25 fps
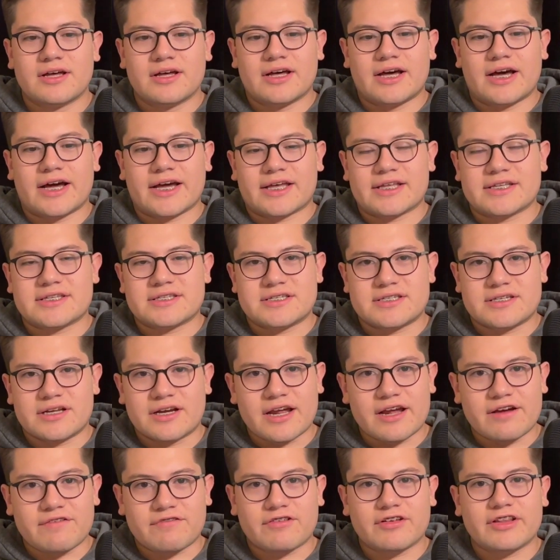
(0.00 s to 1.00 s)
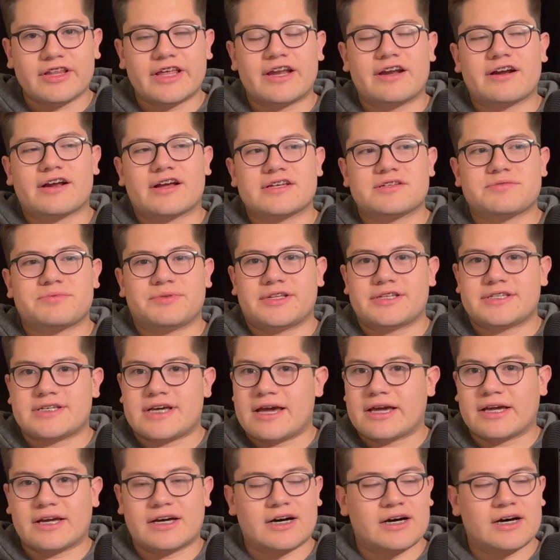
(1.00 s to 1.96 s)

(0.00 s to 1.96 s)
I can study it for later, because when the time